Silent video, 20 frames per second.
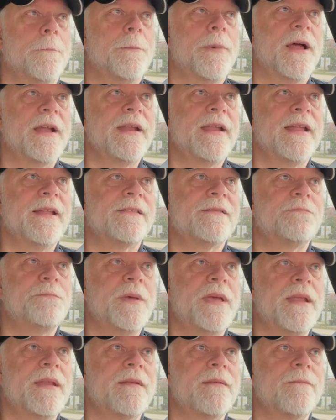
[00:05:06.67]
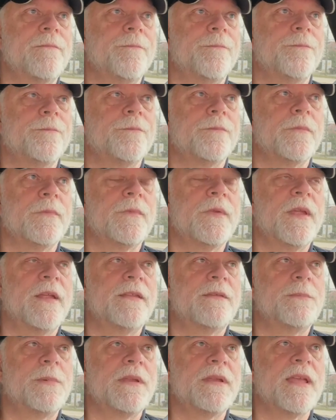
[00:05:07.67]
but it's been
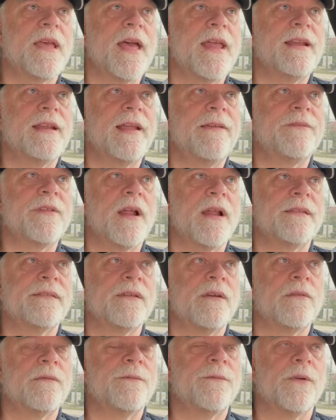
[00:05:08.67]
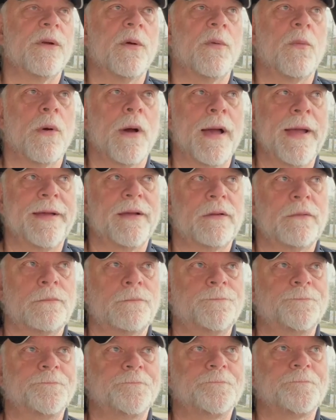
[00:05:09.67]
it's been kind of left on its own for a while.
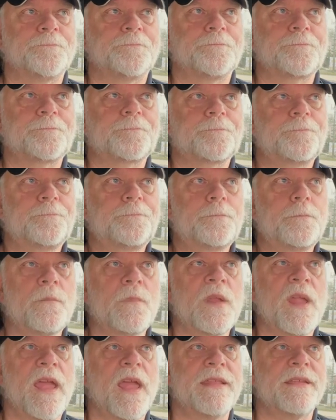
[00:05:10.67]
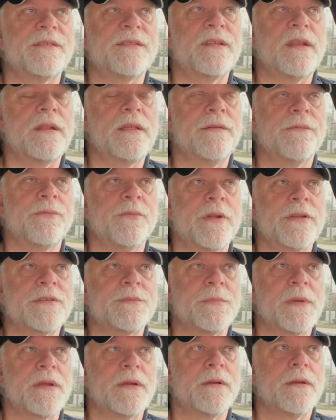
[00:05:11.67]
And the city of
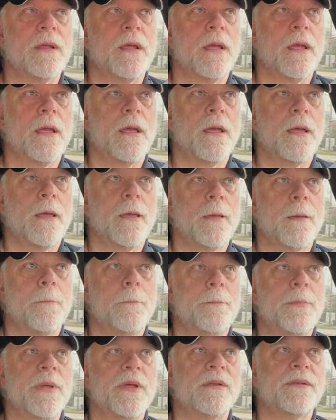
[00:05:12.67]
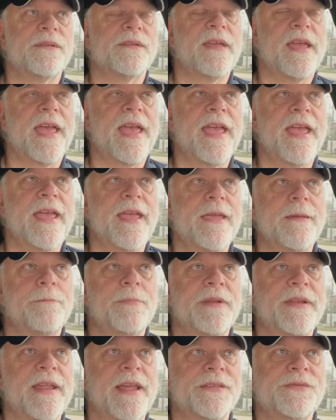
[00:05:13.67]
Richmond built a
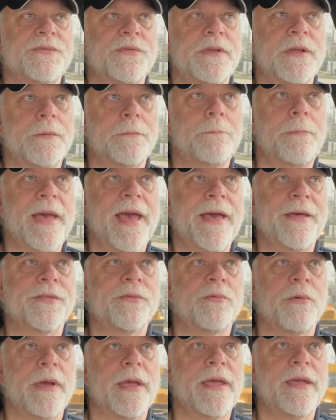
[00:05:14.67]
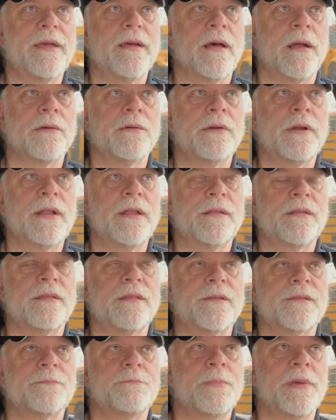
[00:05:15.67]
pedestrian pathway underneath
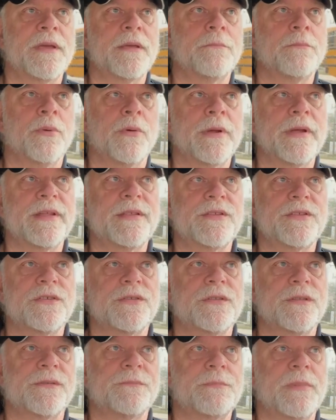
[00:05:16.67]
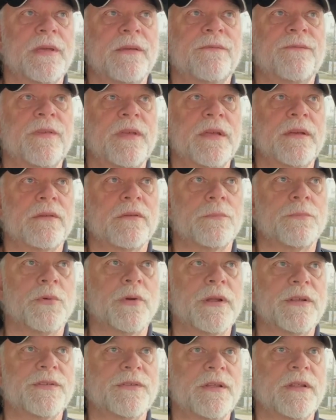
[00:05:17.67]
this big bridge, this big vehicle
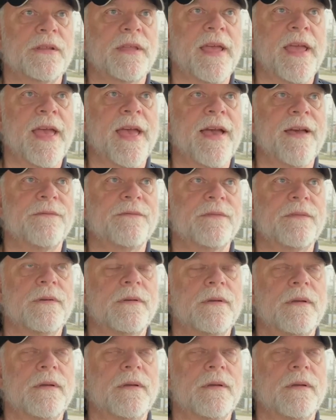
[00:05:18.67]
bridge that they have,